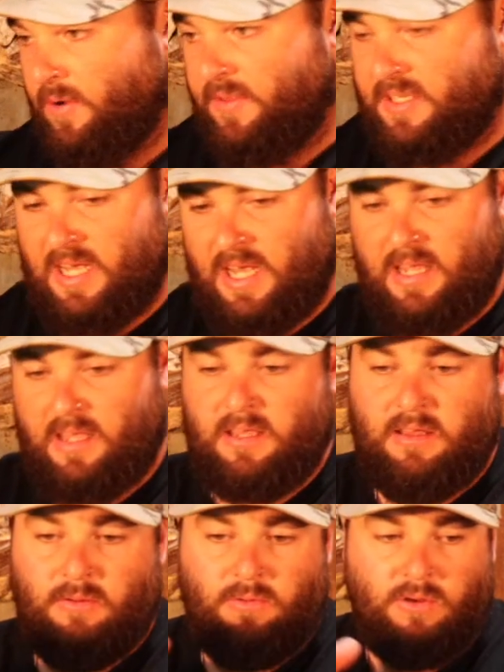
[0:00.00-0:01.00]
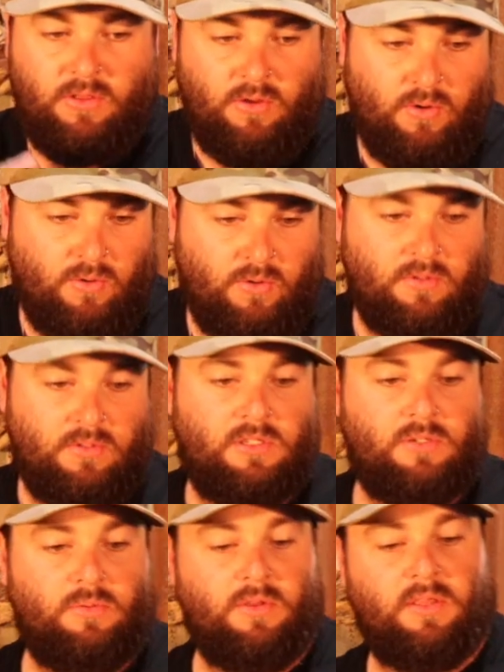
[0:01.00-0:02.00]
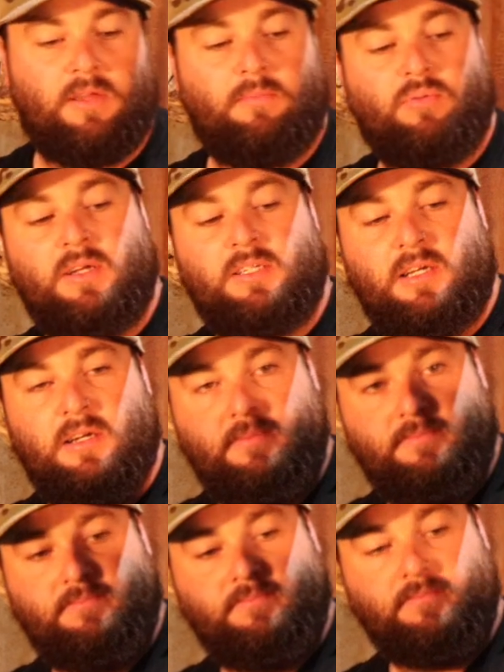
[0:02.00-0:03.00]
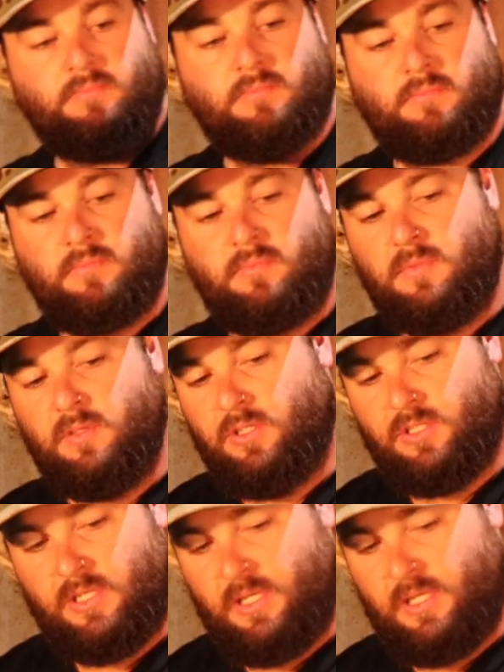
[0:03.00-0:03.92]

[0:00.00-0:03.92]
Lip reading: got the tank, we've got the horns, we've got the compressor just